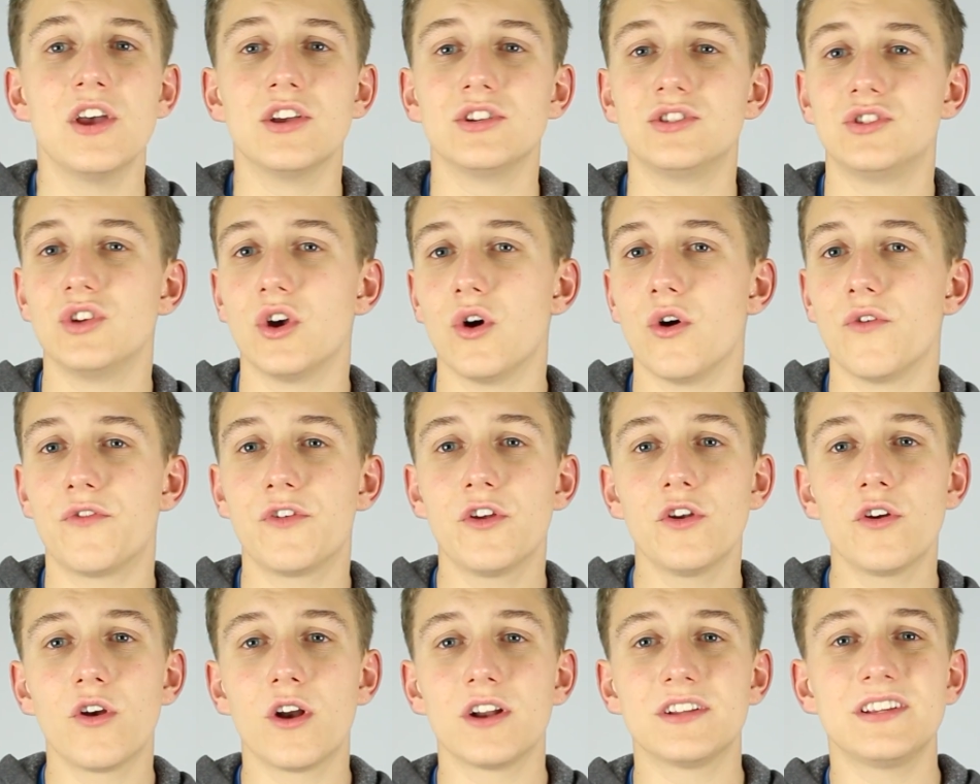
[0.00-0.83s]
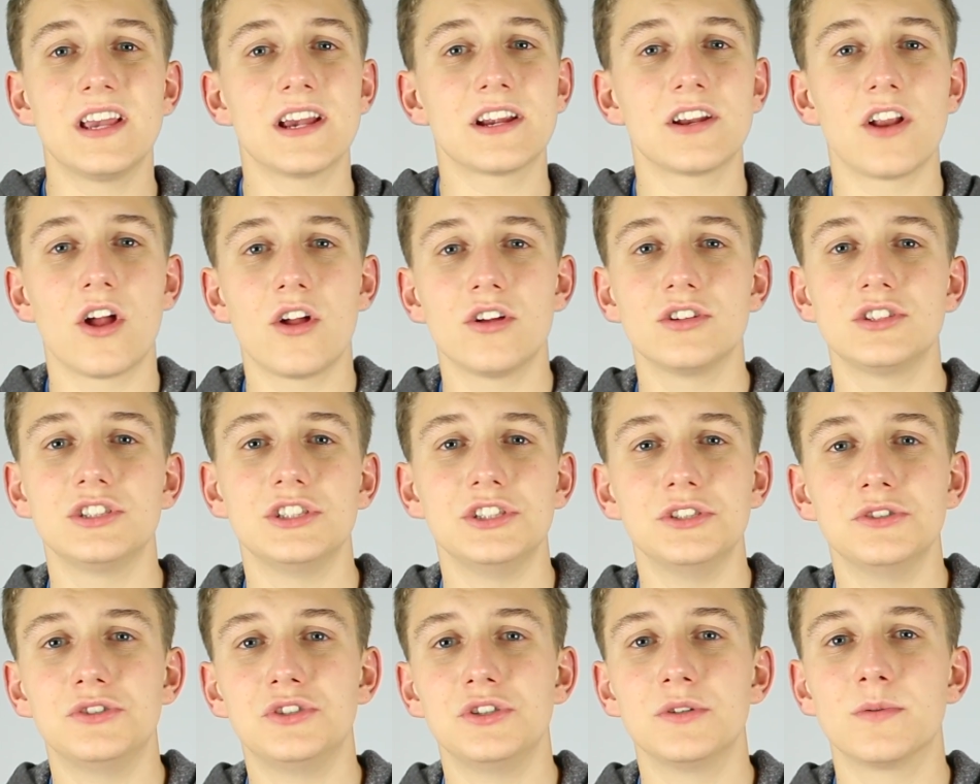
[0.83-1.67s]
So if you're a
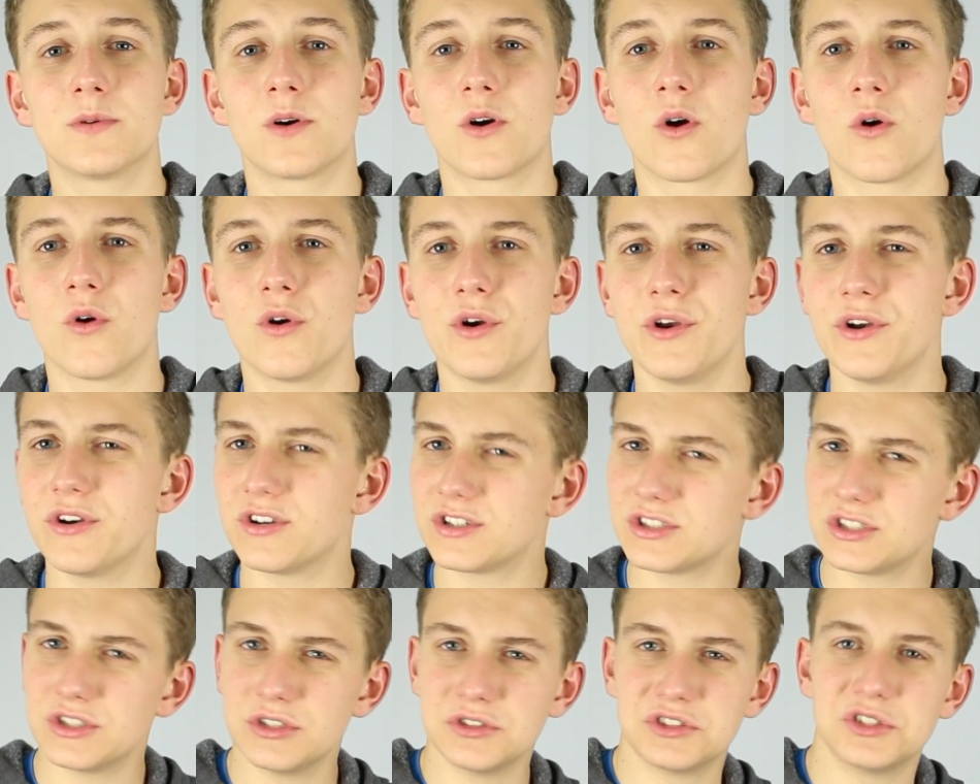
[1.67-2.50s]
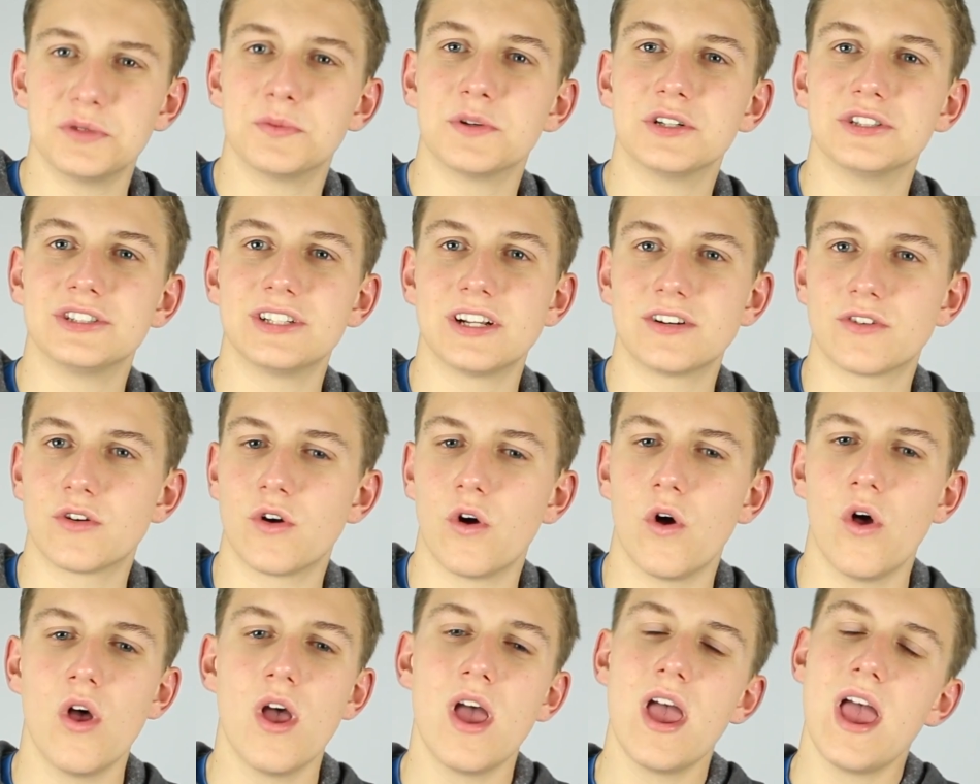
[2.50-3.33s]
technology YouTuber or you're just a YouTuber in
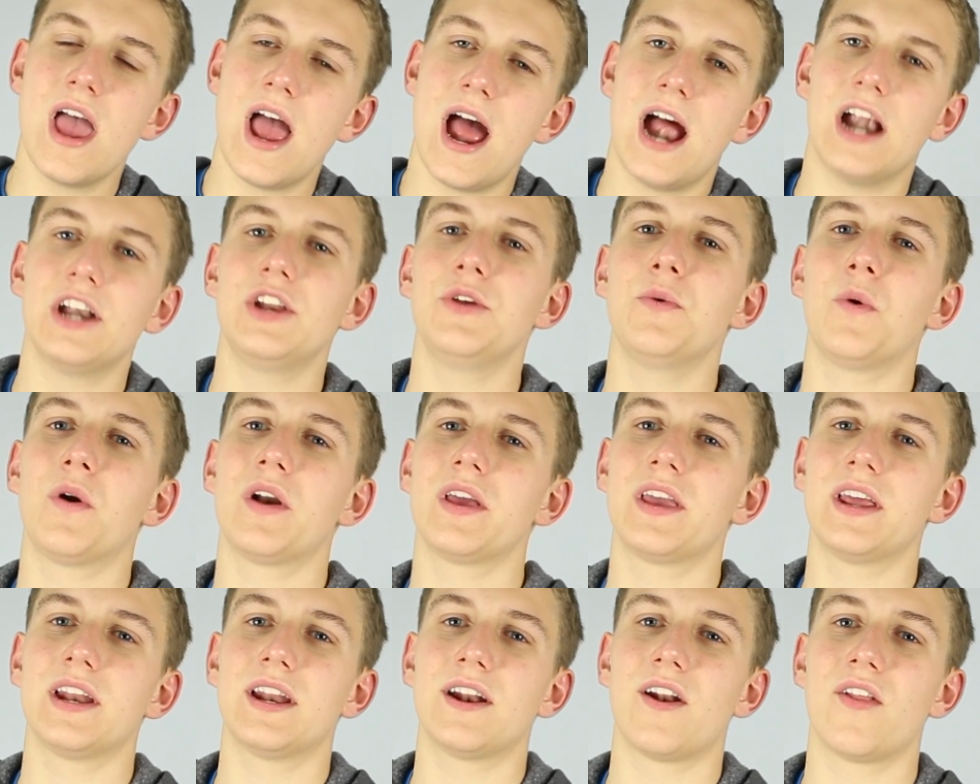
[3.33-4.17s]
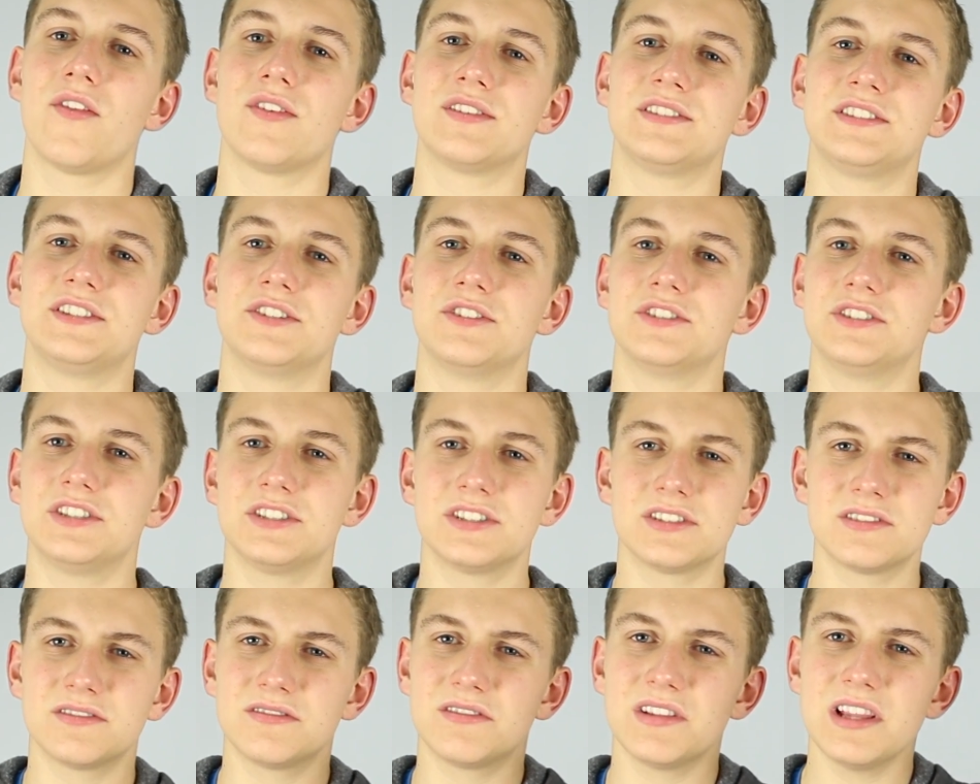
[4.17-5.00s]
general and you want to get in on this series,
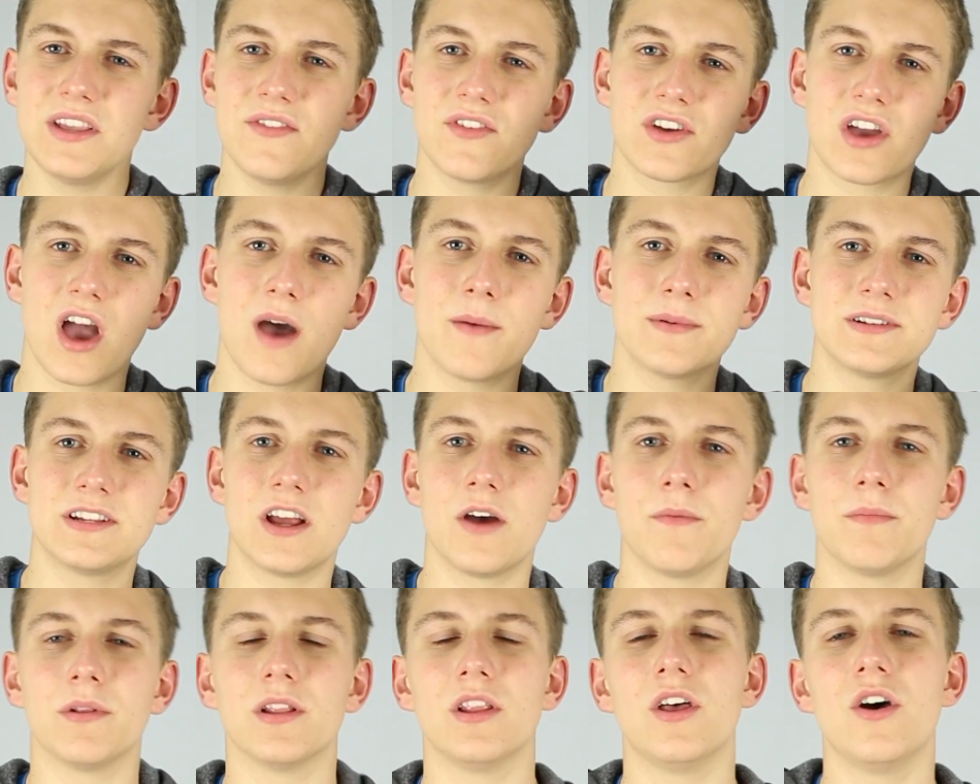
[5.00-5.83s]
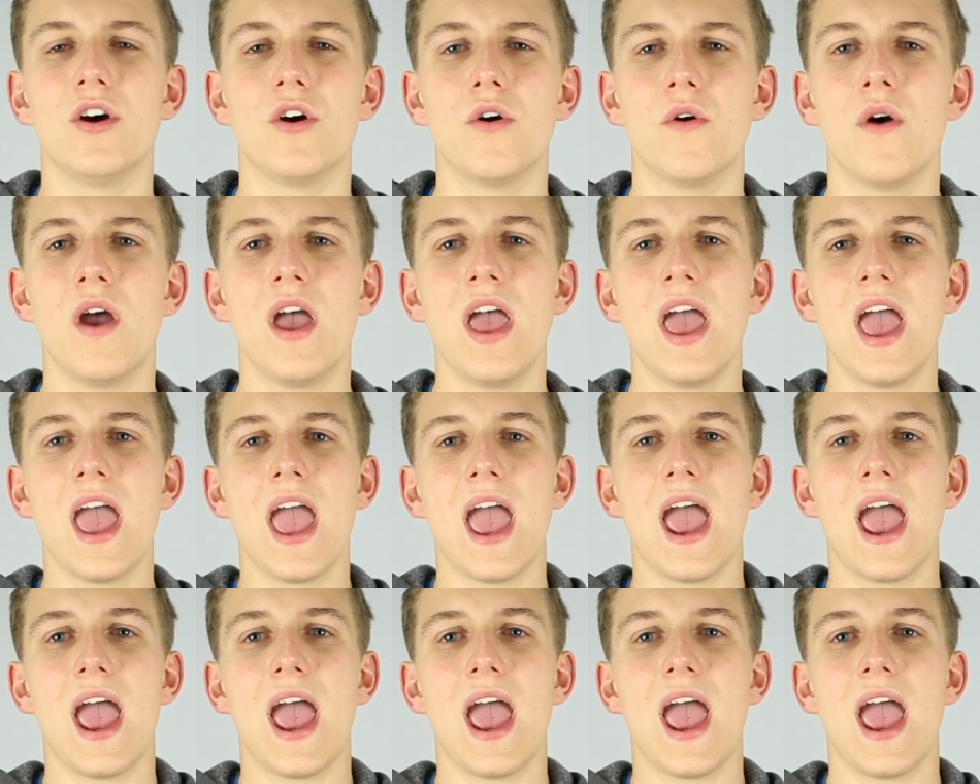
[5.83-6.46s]
just leave a comment down below.